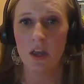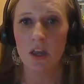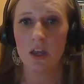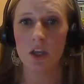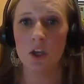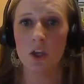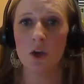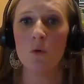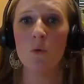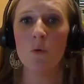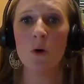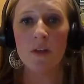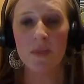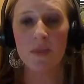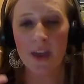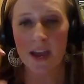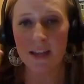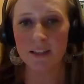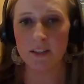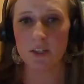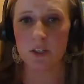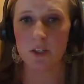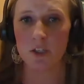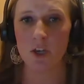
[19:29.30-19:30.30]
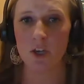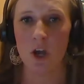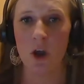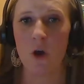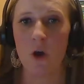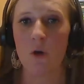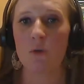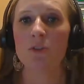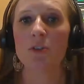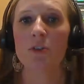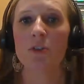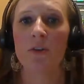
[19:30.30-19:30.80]
You want that to
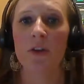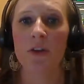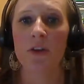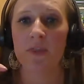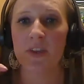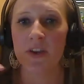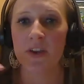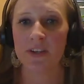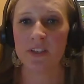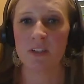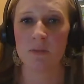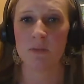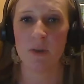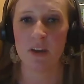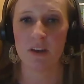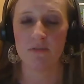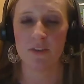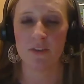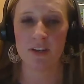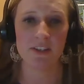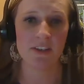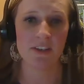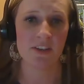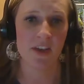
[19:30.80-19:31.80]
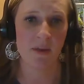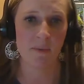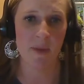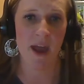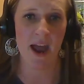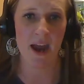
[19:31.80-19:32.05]
show so that there's a benefit to them